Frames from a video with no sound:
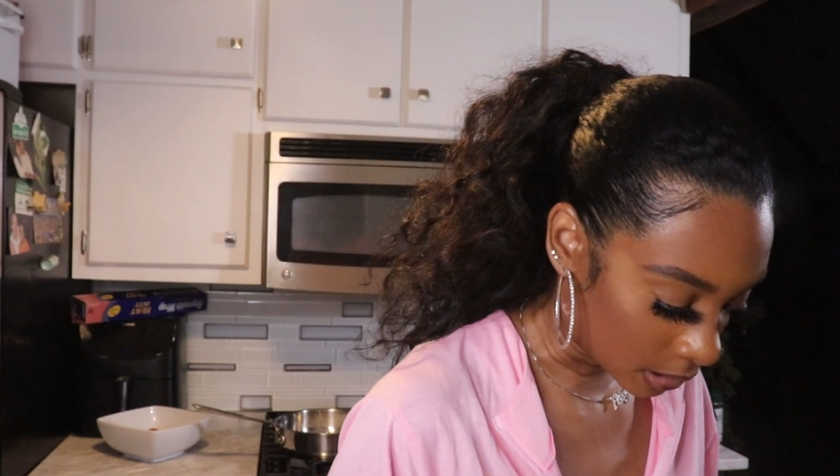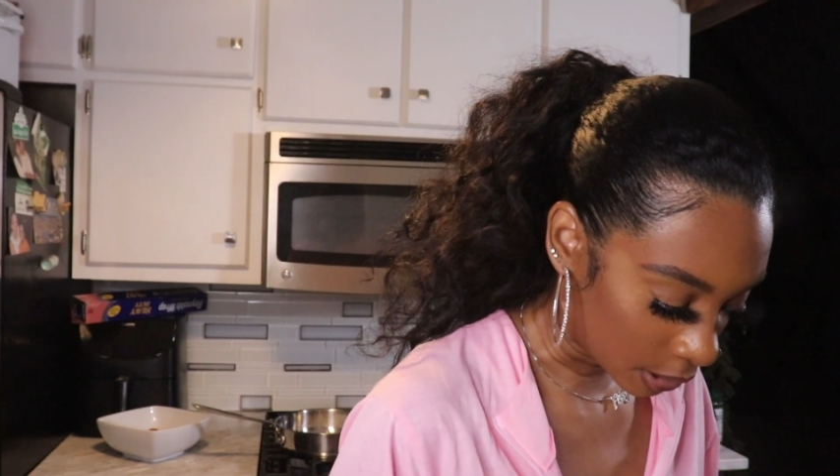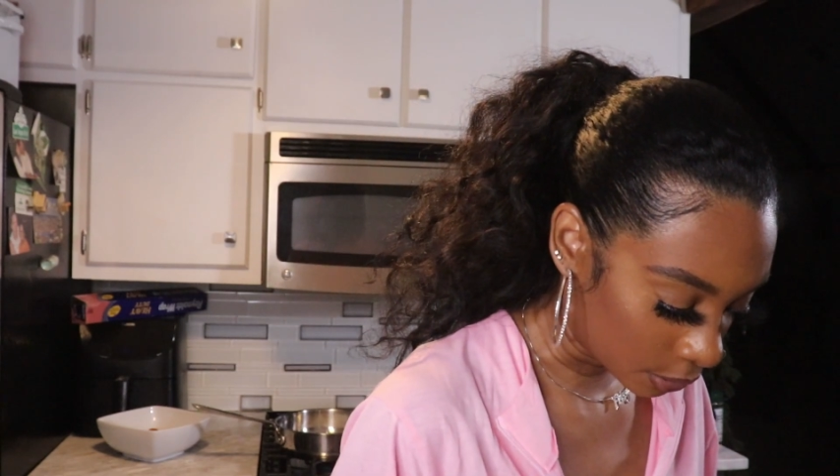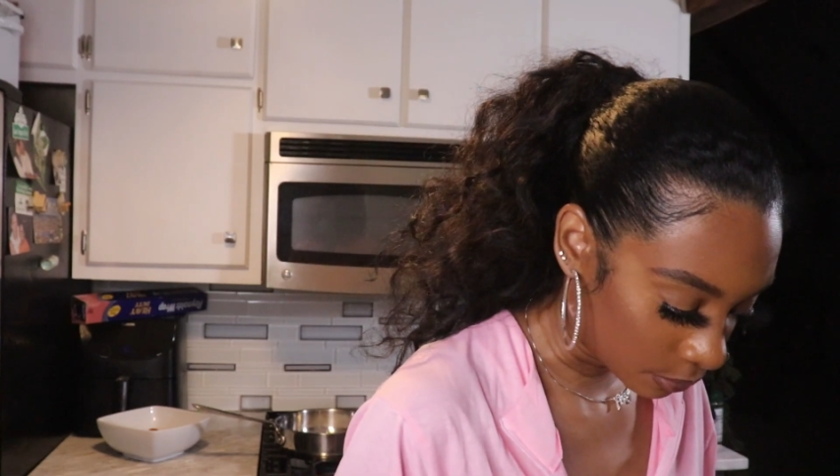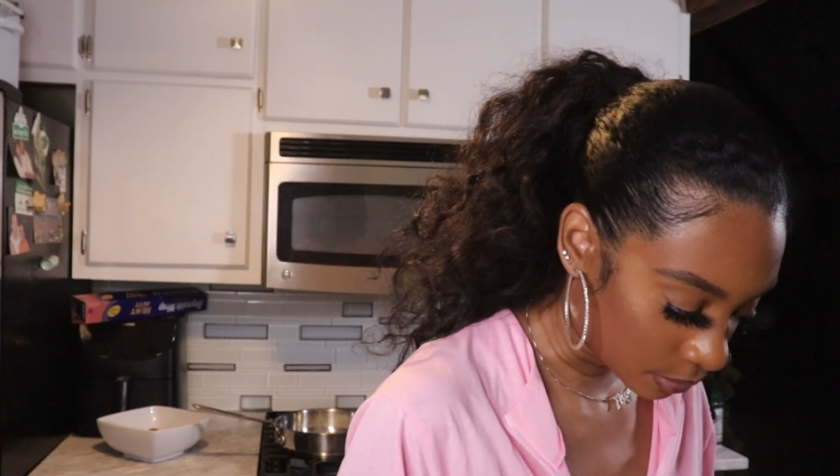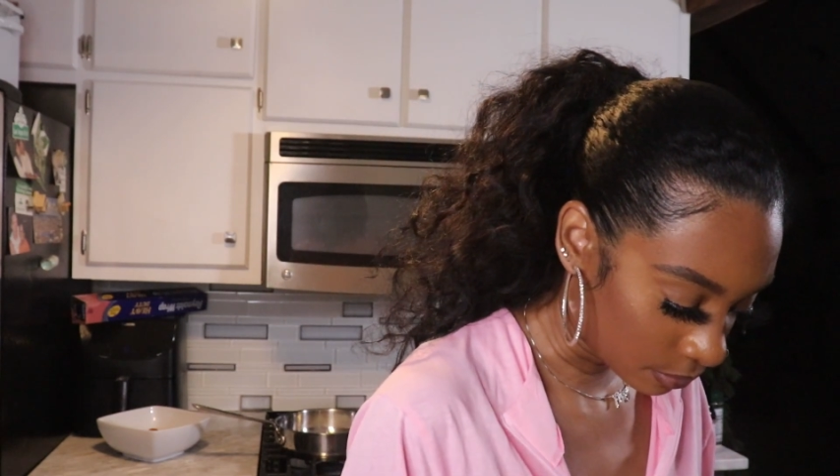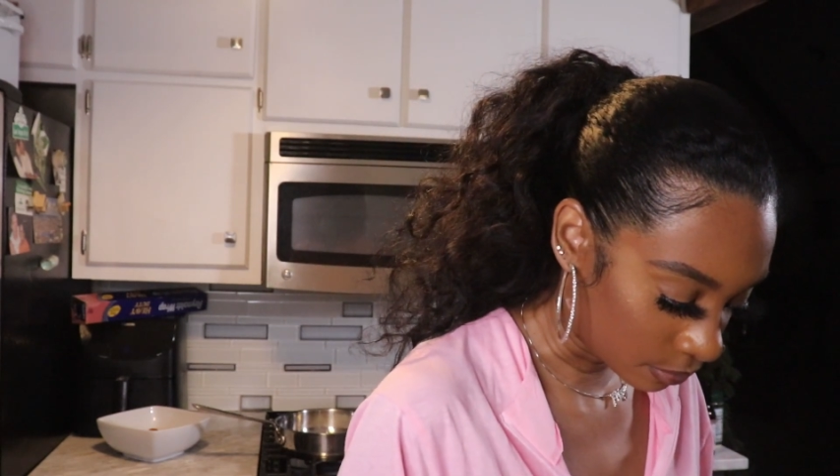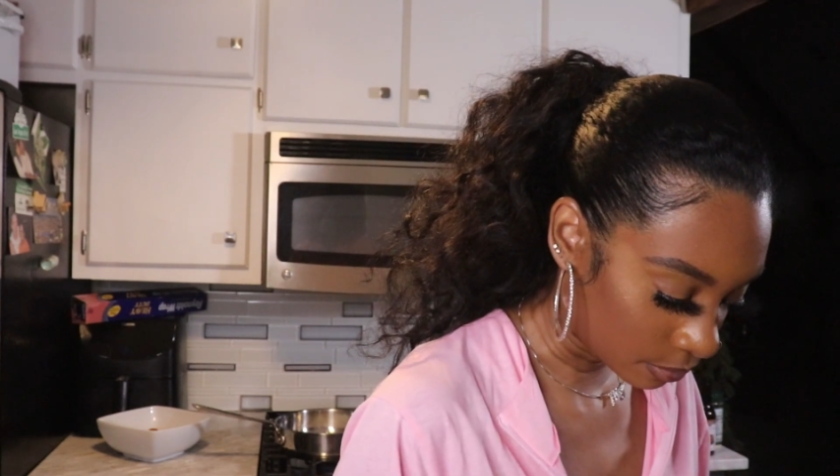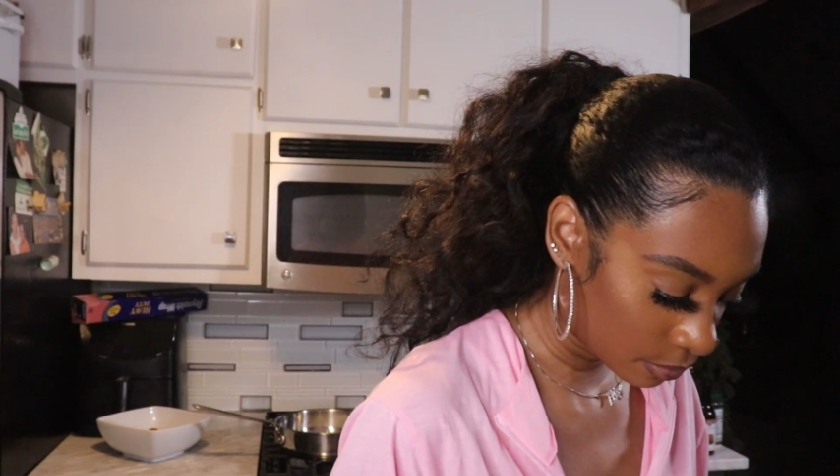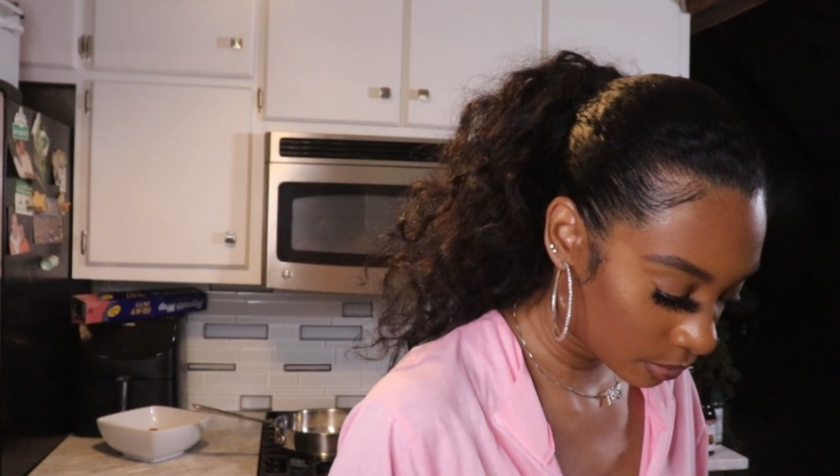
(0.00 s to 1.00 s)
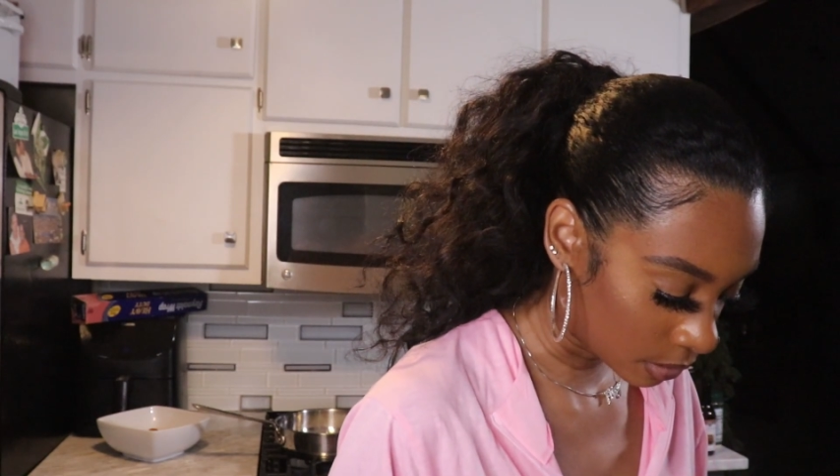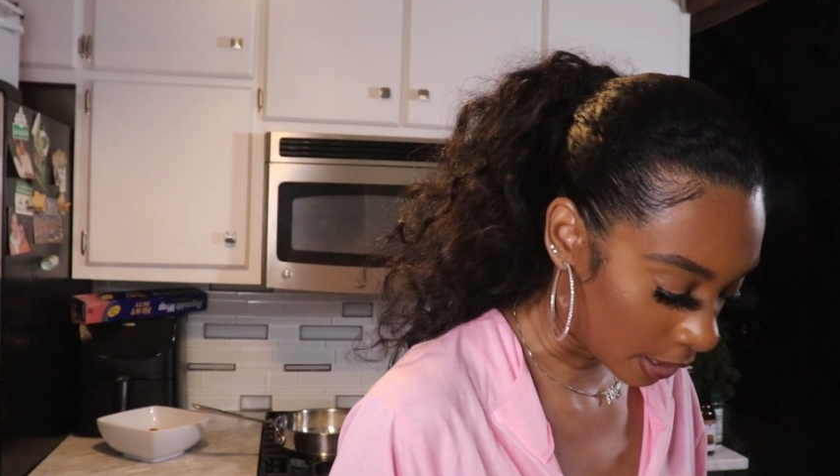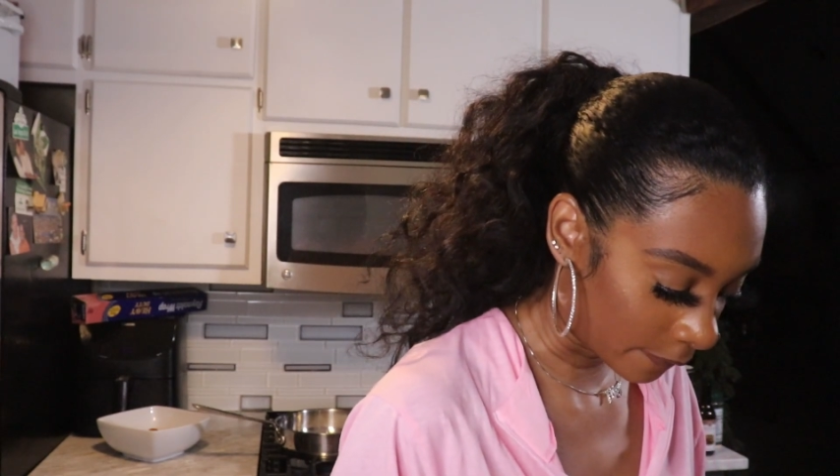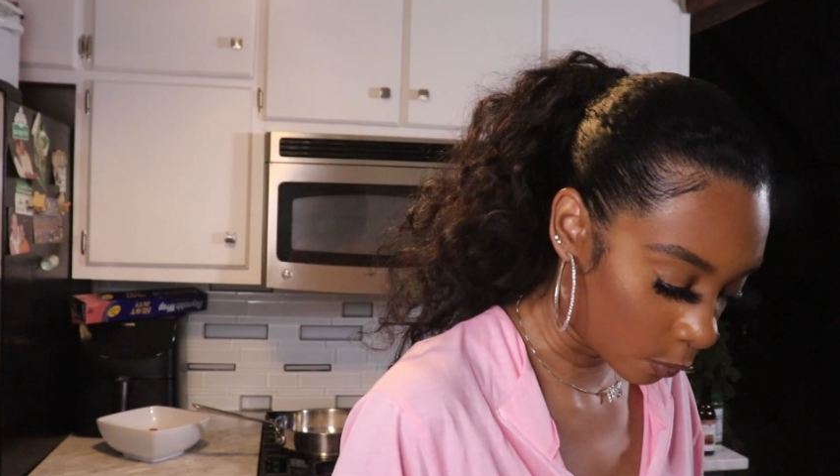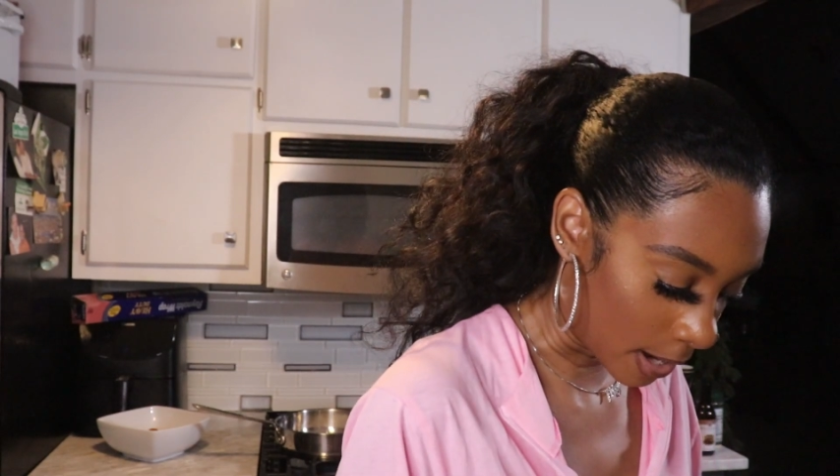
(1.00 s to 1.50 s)
that you use,
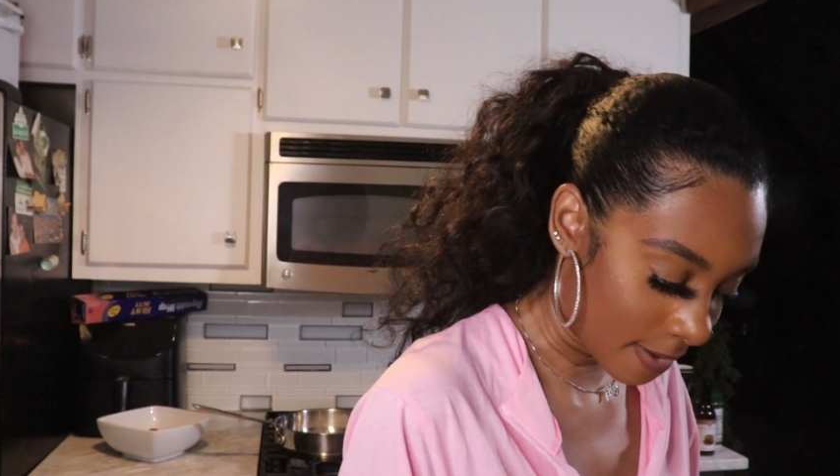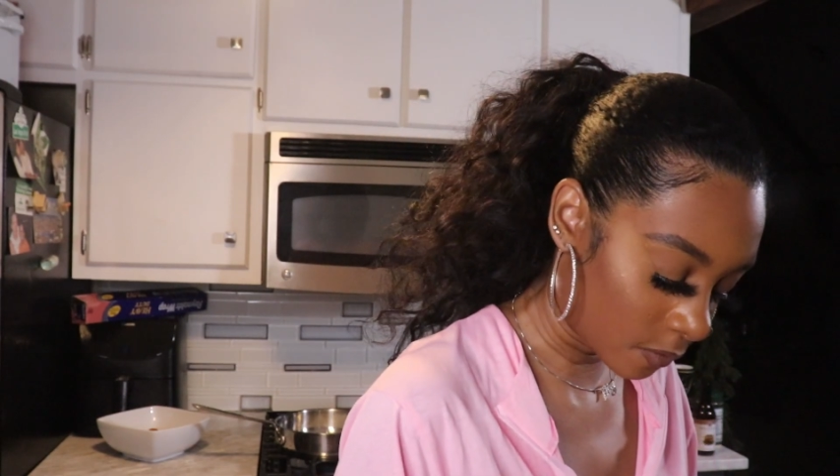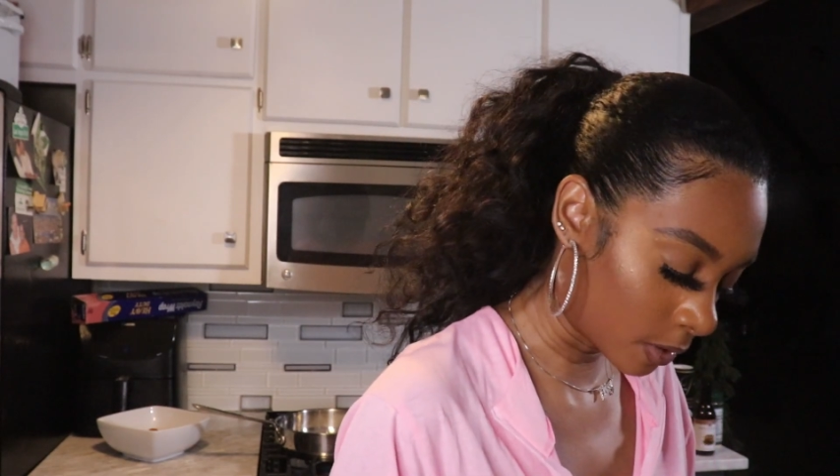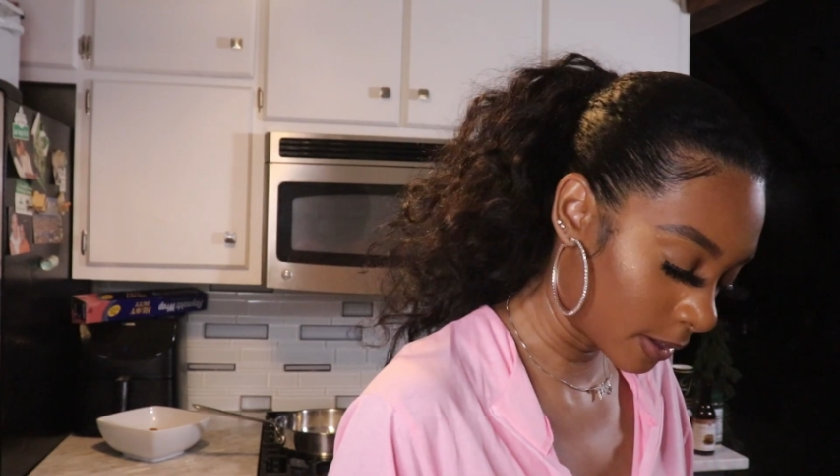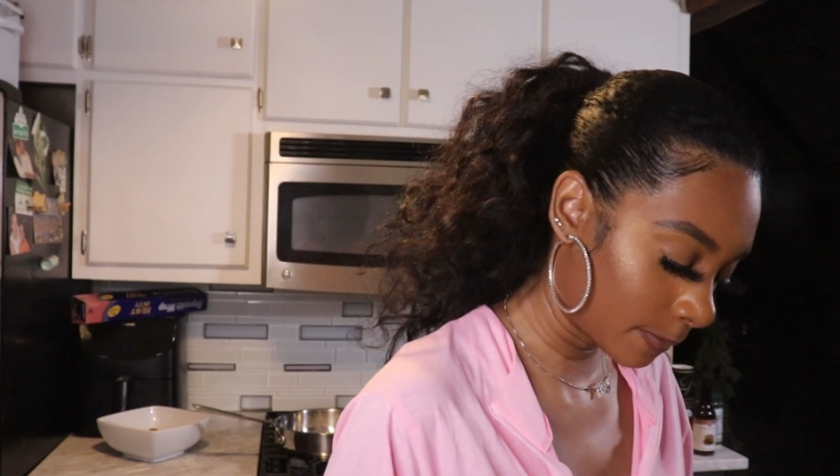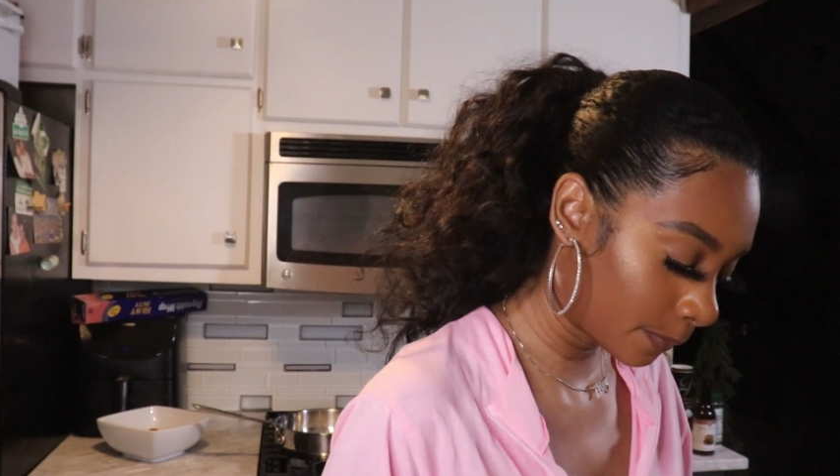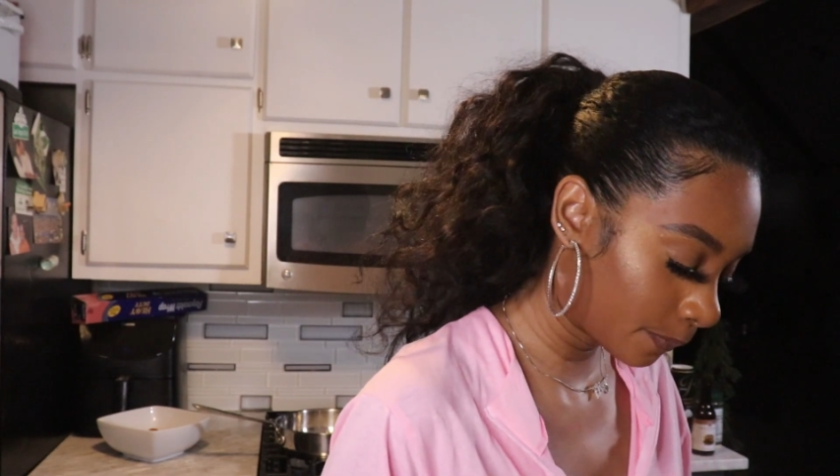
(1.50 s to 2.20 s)
if you have one.